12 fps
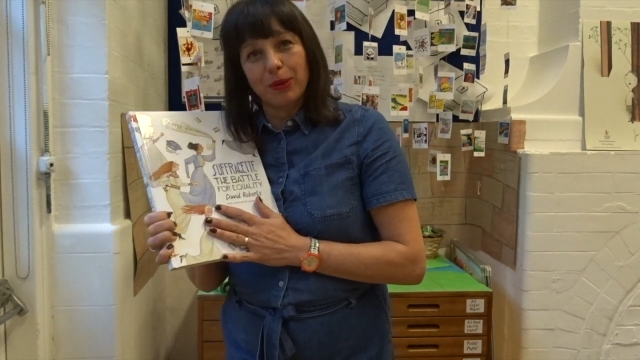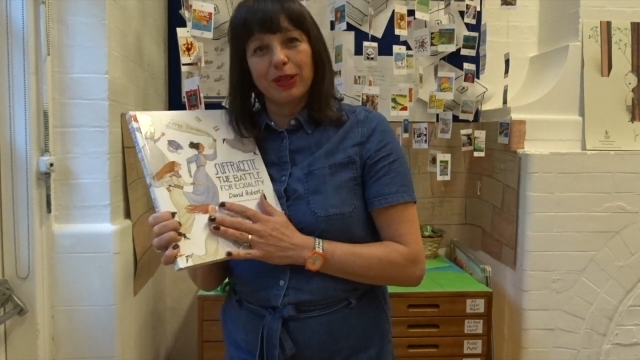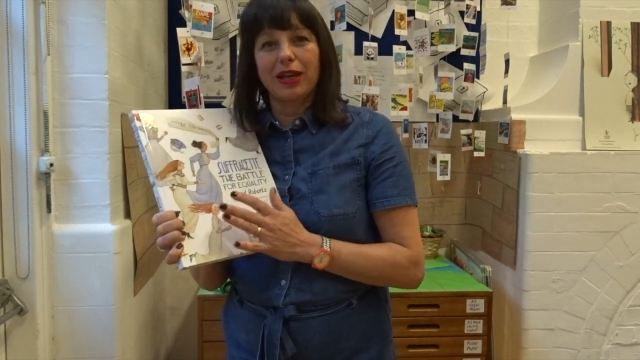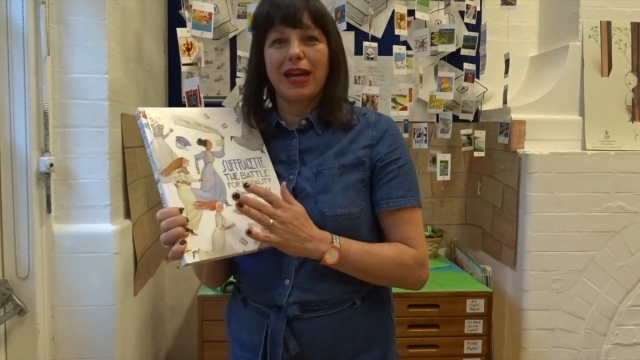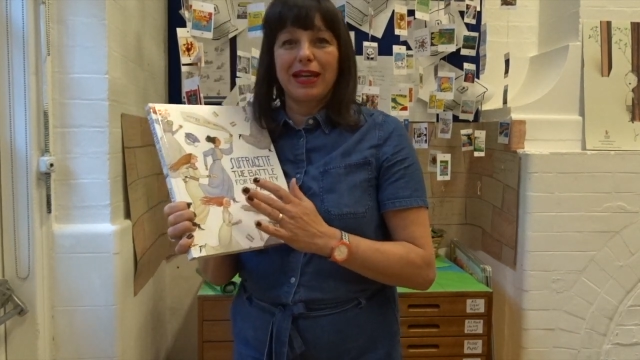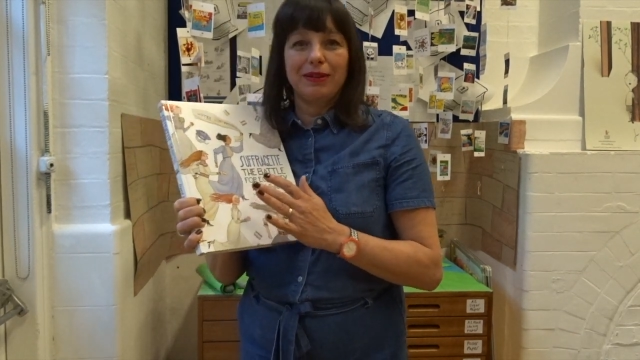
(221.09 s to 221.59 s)
but
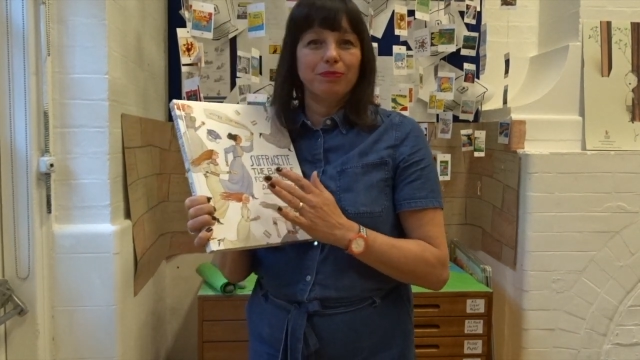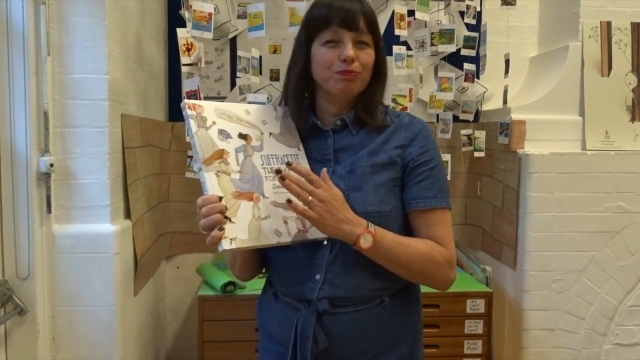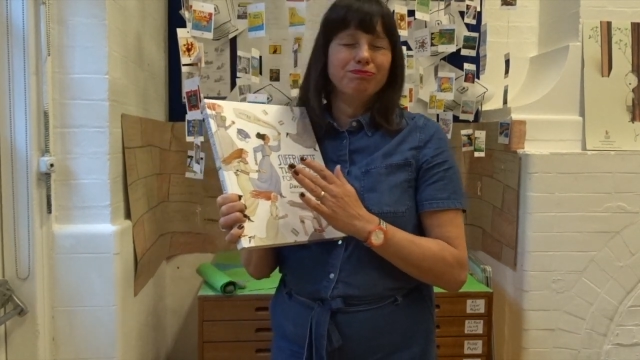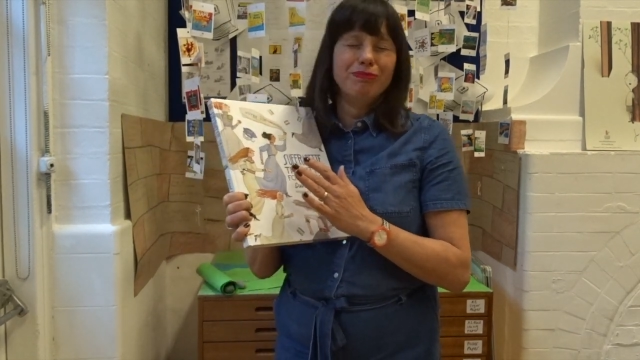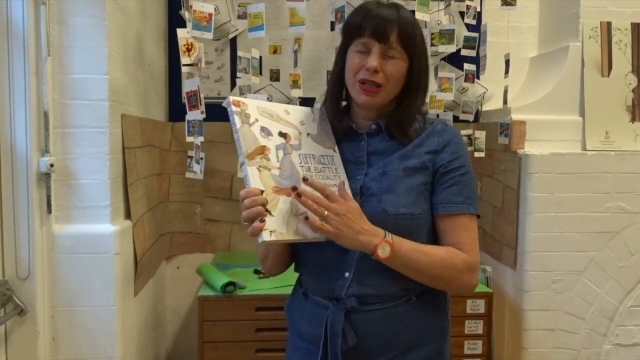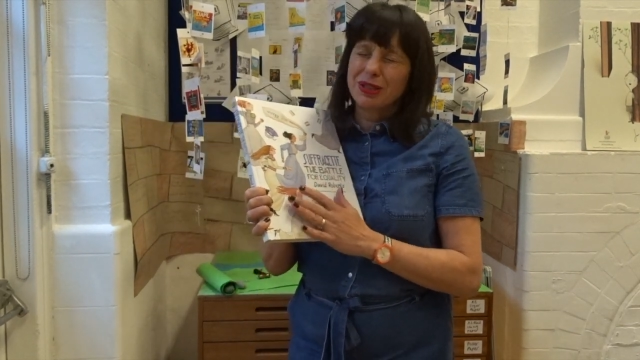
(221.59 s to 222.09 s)
they
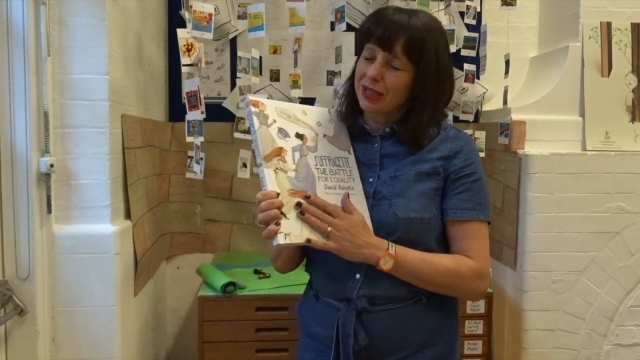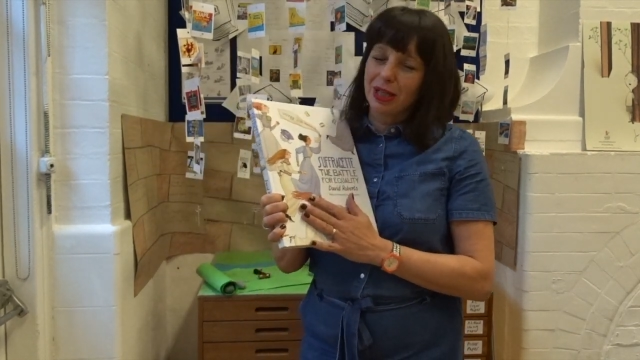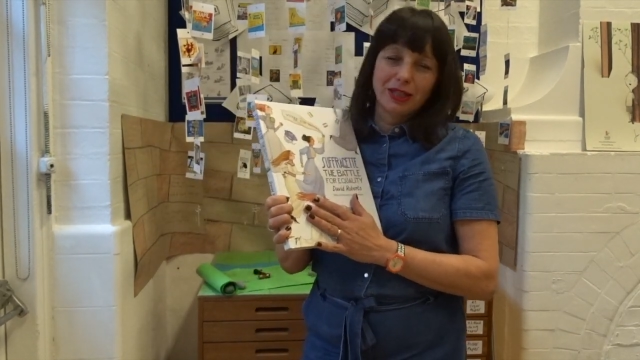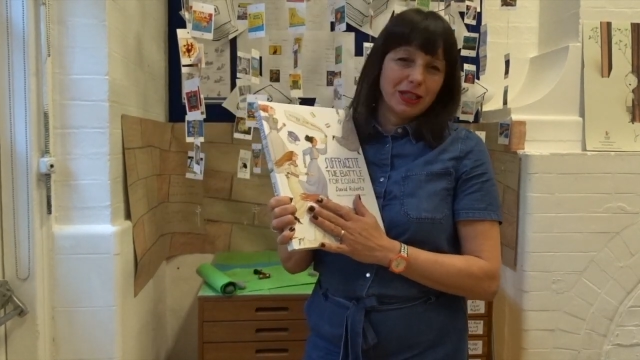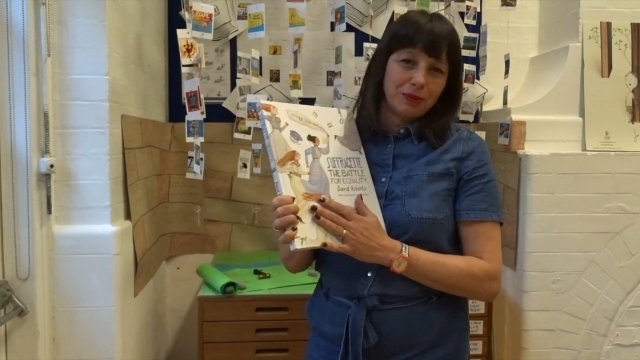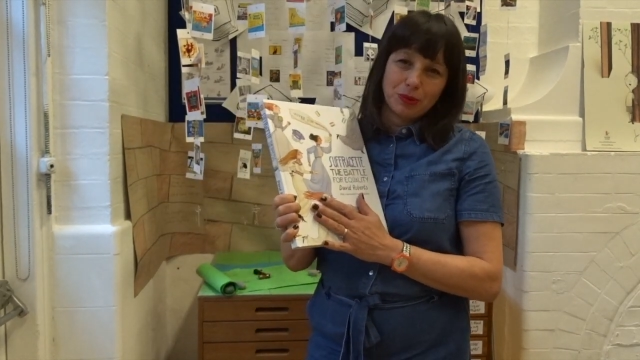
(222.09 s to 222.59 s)
most
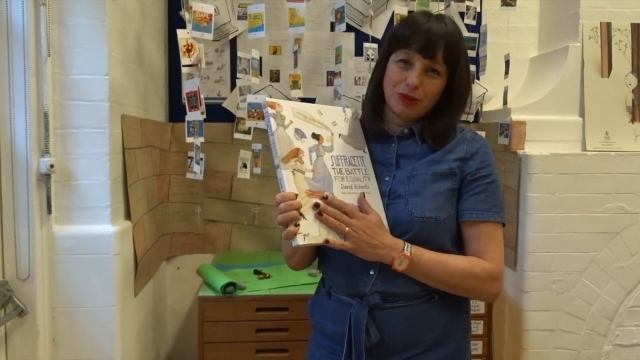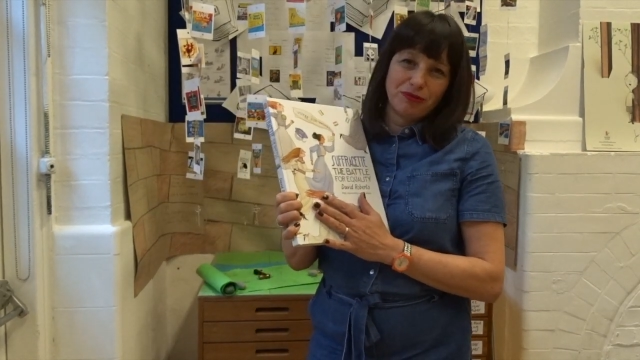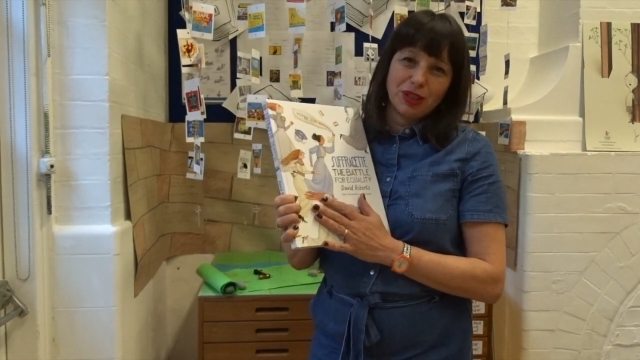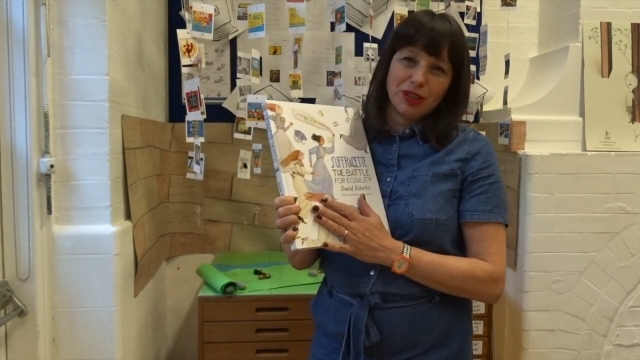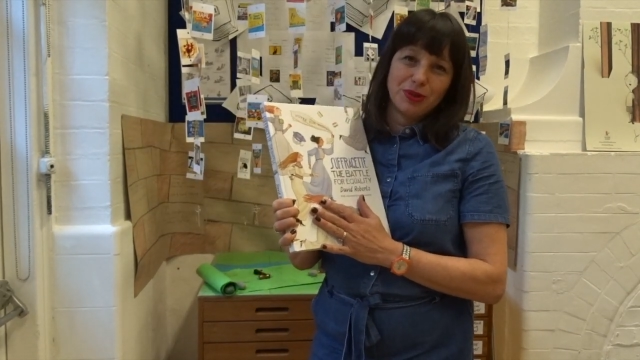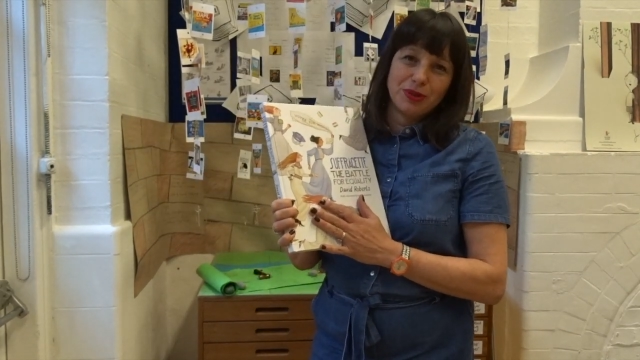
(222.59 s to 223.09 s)
likely would have
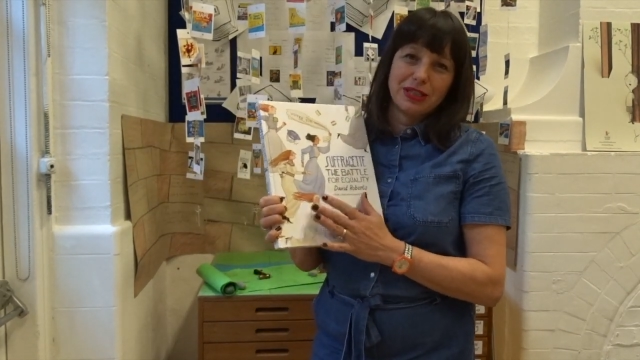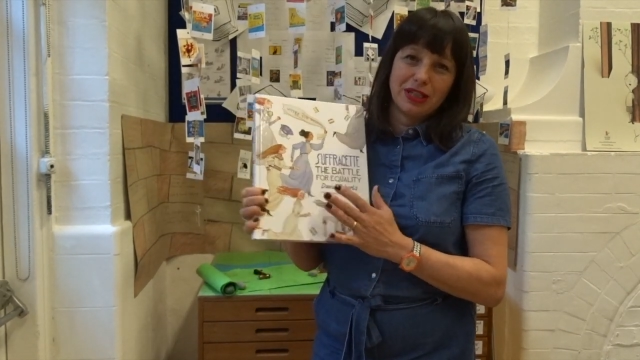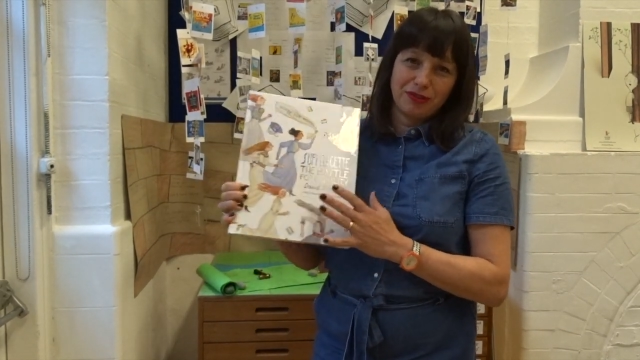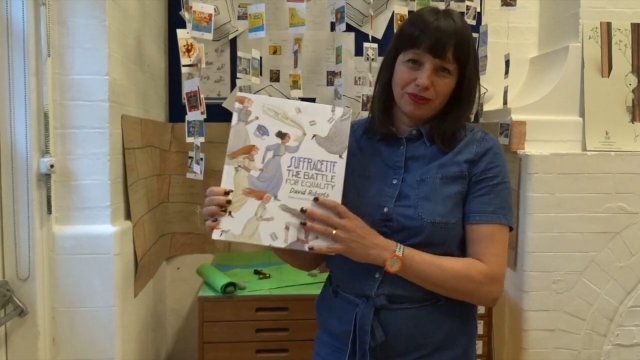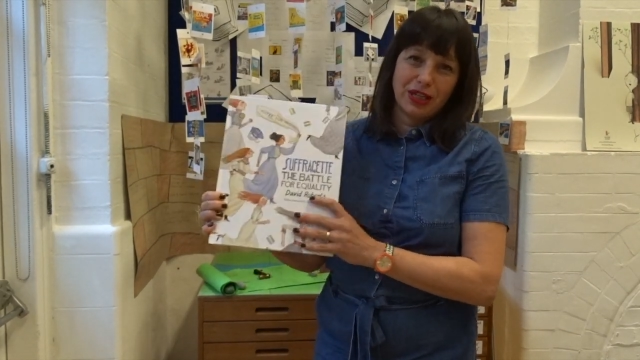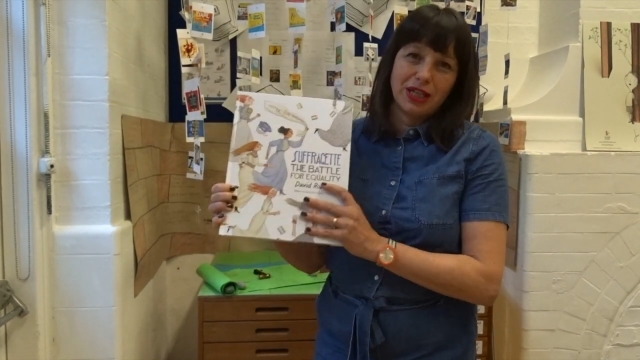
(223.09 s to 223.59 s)
used
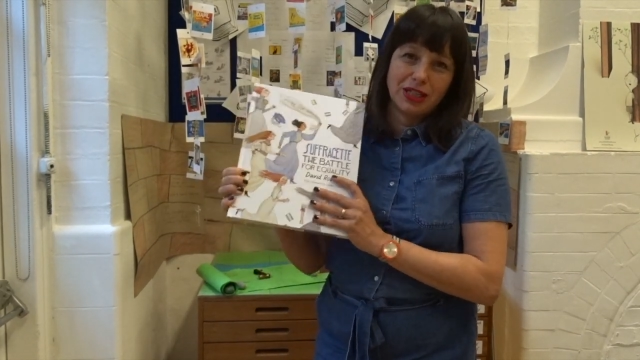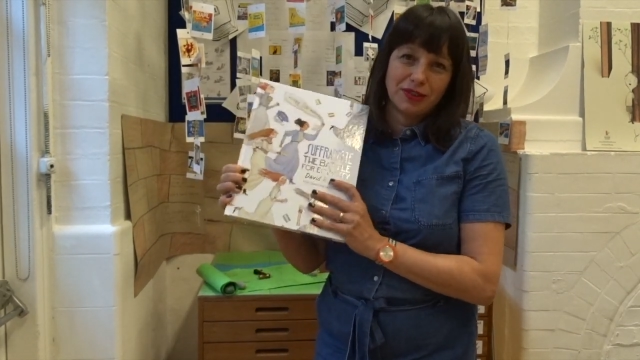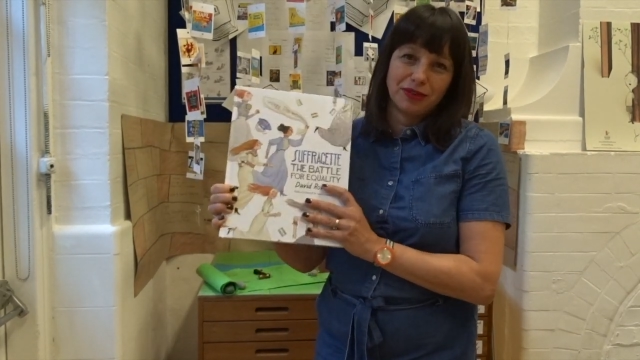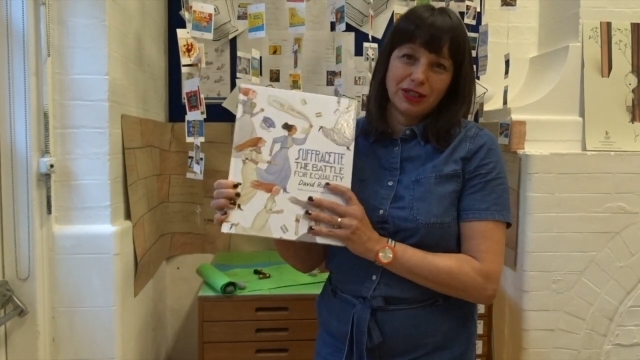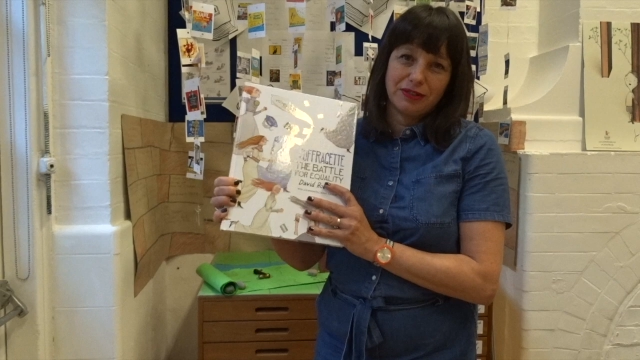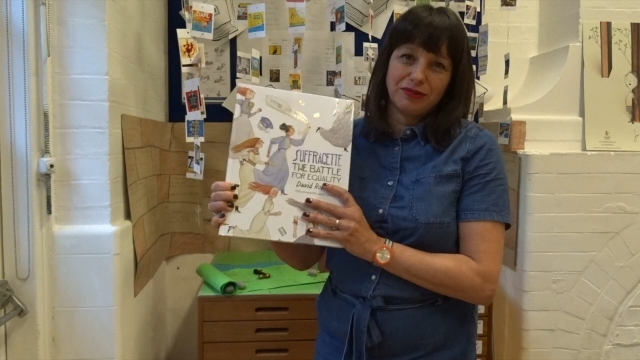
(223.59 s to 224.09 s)
if they had
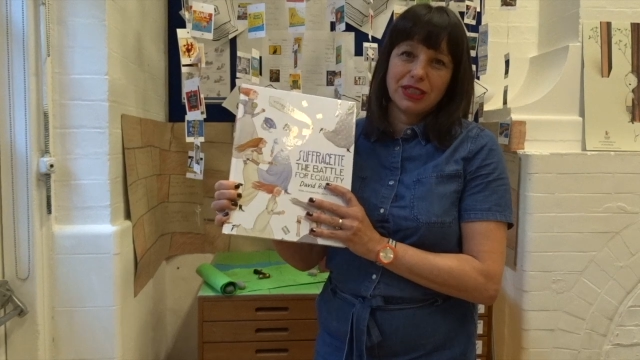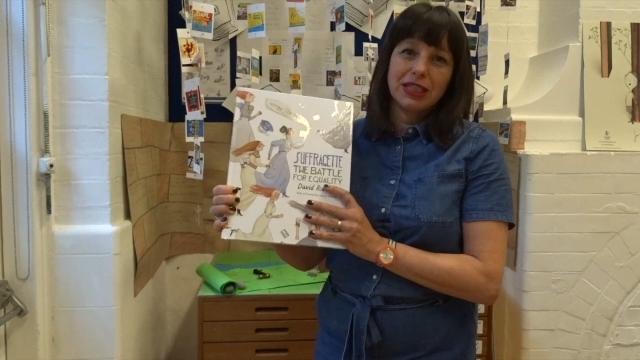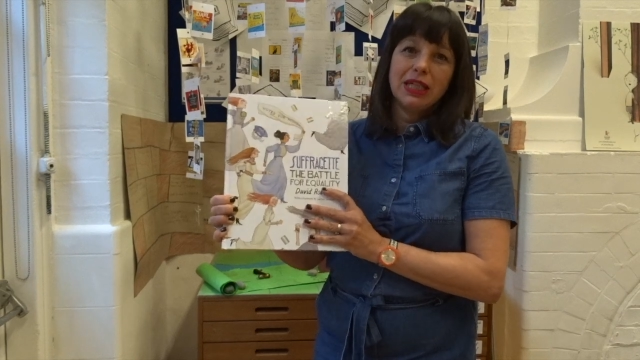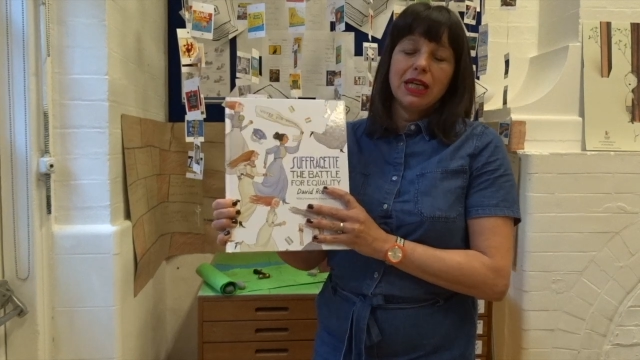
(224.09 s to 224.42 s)
have lived